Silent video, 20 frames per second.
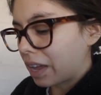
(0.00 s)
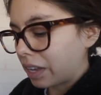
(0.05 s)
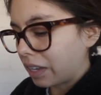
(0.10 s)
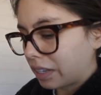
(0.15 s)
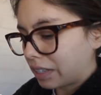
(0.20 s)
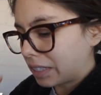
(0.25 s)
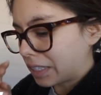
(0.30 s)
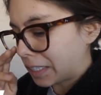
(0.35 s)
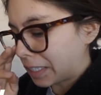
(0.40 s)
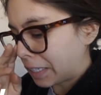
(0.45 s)

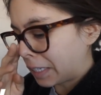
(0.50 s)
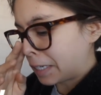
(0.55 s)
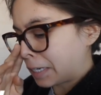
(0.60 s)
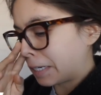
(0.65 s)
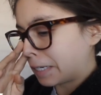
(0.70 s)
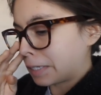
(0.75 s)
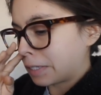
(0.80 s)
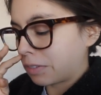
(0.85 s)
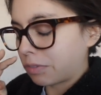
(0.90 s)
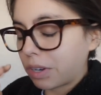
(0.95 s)
and it
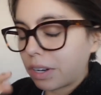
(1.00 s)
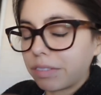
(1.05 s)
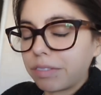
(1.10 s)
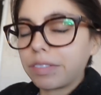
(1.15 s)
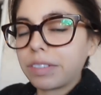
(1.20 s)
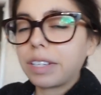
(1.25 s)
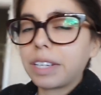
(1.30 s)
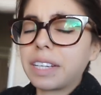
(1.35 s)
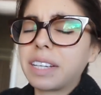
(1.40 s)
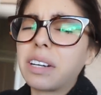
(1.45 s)
is
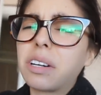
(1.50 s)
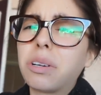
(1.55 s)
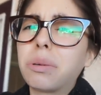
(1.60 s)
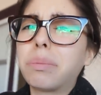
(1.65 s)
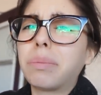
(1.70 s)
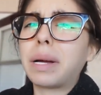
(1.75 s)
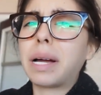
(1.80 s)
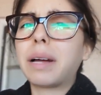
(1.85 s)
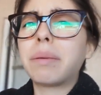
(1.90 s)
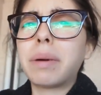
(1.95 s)
roughly
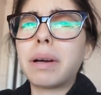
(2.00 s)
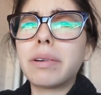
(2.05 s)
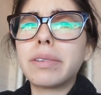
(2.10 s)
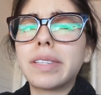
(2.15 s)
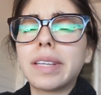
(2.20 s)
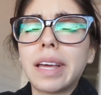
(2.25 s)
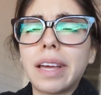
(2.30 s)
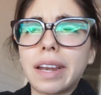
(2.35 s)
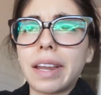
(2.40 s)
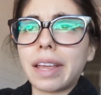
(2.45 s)

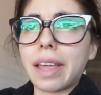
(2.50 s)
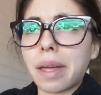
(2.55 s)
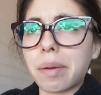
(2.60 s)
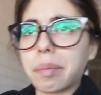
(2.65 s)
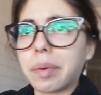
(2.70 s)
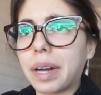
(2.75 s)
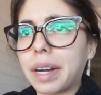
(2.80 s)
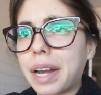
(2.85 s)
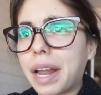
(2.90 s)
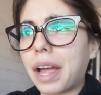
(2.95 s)
about 10
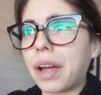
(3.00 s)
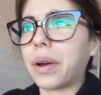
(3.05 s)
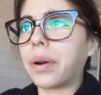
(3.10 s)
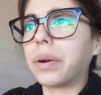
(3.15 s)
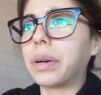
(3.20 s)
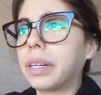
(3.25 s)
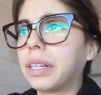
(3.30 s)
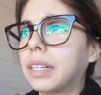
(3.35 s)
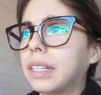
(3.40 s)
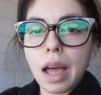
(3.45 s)
a.m. right
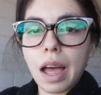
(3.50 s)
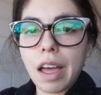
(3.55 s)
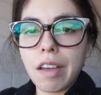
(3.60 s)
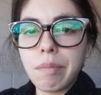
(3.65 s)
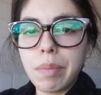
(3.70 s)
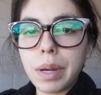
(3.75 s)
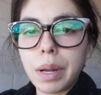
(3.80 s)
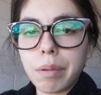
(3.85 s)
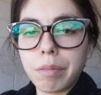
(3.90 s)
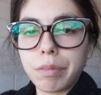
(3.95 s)
now.
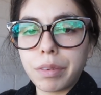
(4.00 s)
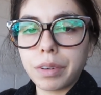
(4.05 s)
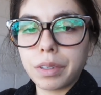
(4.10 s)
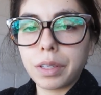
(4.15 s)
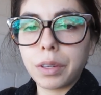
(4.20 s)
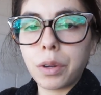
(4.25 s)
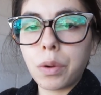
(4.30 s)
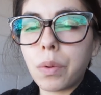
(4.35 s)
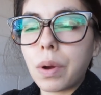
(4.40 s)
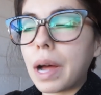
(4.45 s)
I've been up for a
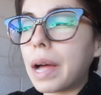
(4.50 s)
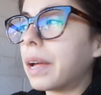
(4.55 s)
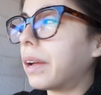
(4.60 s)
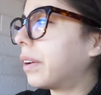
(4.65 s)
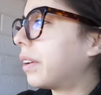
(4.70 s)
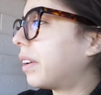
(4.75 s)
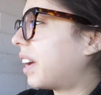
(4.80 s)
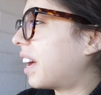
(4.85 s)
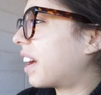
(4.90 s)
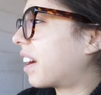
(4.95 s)
little
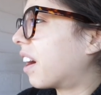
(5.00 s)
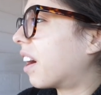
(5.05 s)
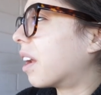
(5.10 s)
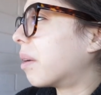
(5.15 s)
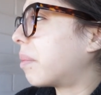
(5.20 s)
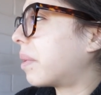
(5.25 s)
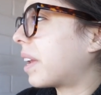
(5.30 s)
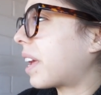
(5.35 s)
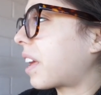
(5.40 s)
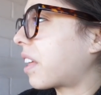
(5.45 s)
while. I
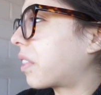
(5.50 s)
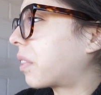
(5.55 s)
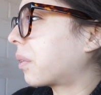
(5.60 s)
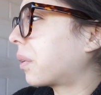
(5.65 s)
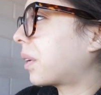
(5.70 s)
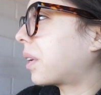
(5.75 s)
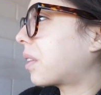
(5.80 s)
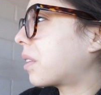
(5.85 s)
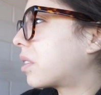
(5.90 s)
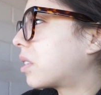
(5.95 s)
got up at
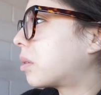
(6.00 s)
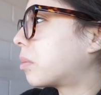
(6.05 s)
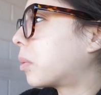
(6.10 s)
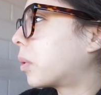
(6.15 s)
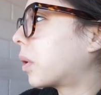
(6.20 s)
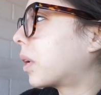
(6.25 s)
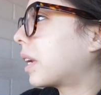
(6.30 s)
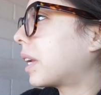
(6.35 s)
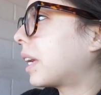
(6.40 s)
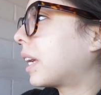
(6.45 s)
8.30 this
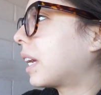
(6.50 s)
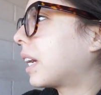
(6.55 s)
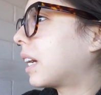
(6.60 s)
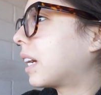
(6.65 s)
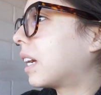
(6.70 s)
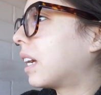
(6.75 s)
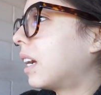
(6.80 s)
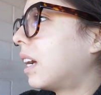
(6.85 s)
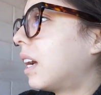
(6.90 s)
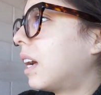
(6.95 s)

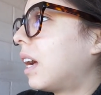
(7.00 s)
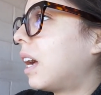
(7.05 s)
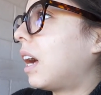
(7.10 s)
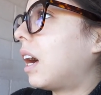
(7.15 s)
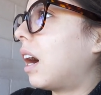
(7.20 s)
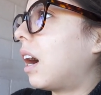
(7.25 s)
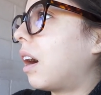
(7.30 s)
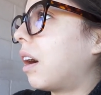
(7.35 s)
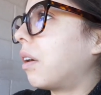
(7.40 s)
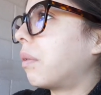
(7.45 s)
morning.
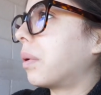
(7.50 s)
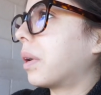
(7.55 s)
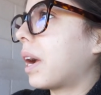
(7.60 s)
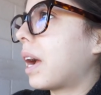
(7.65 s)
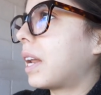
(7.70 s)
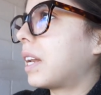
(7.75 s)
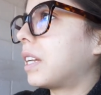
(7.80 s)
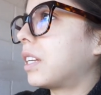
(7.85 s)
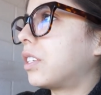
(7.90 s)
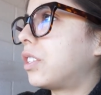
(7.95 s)
Uh, we're
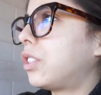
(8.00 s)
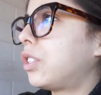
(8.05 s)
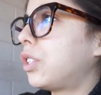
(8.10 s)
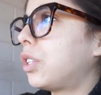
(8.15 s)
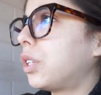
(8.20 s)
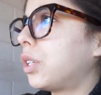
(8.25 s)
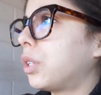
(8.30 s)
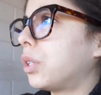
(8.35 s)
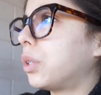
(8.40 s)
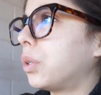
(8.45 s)
headed
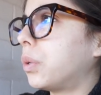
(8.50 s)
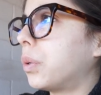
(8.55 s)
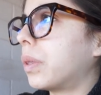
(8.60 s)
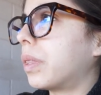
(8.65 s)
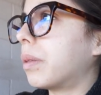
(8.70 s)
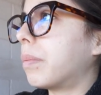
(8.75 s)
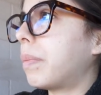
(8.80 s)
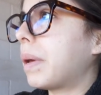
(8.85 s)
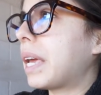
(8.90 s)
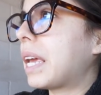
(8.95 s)

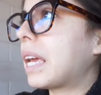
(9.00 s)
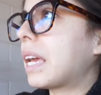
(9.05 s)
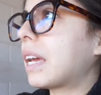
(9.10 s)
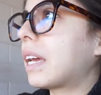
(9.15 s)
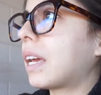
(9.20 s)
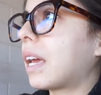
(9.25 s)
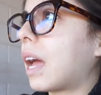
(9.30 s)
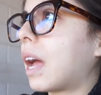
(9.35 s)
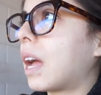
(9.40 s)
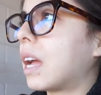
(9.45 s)
to the bank
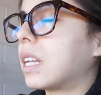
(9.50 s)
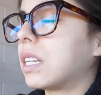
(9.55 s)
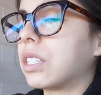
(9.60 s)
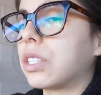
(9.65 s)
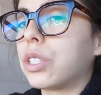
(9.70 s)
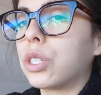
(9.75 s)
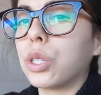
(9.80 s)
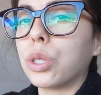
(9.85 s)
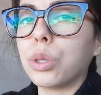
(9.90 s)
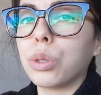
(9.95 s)

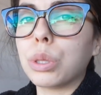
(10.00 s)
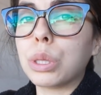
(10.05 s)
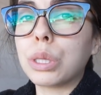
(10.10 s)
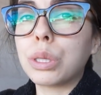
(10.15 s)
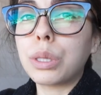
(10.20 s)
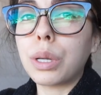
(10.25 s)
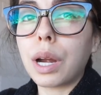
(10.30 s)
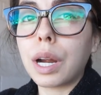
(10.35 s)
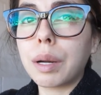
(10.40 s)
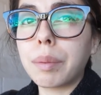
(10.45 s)
and to
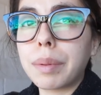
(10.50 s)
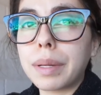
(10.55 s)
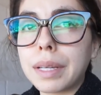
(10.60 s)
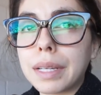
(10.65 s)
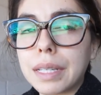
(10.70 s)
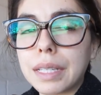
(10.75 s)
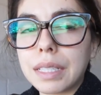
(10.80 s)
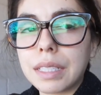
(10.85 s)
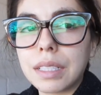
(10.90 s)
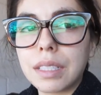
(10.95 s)

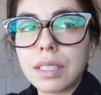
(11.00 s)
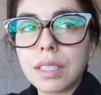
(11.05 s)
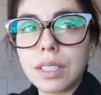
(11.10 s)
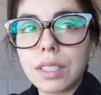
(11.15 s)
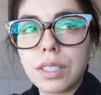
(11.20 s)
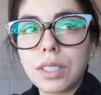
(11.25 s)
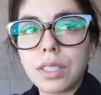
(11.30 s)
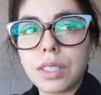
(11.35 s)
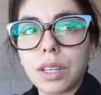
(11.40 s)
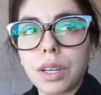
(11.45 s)
Starbucks,
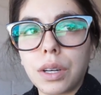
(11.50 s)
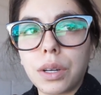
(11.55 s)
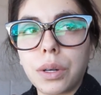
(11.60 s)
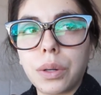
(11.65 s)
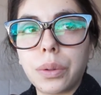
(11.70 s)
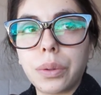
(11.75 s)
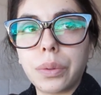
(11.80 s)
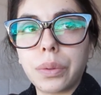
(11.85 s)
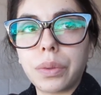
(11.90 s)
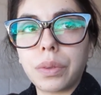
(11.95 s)

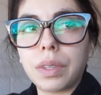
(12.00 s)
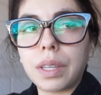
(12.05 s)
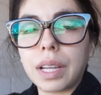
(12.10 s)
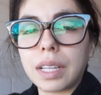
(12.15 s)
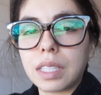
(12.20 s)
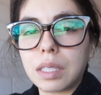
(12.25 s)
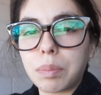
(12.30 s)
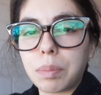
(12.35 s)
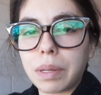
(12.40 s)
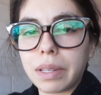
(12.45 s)
so
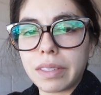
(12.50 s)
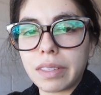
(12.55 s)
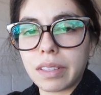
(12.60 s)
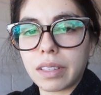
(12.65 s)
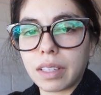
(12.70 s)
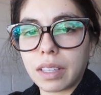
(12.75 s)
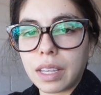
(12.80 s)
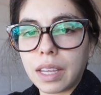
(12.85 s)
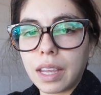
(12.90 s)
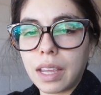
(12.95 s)
that's
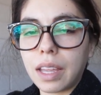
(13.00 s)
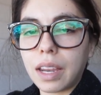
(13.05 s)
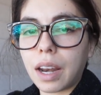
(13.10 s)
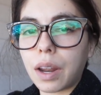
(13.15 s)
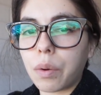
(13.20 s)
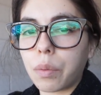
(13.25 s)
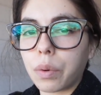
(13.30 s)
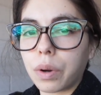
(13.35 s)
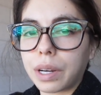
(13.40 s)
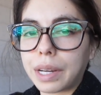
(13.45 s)
basically it.
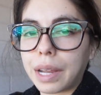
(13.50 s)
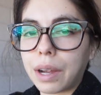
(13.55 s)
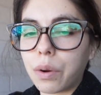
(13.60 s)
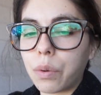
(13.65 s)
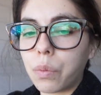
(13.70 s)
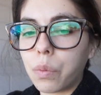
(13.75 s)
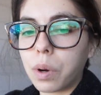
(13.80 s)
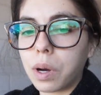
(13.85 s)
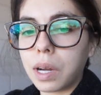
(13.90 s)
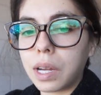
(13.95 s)
I work at
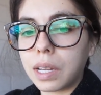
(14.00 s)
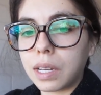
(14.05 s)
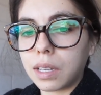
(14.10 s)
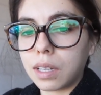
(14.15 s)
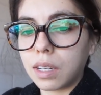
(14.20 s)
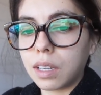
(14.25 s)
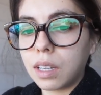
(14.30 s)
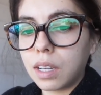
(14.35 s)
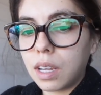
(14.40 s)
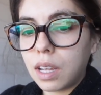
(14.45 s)
1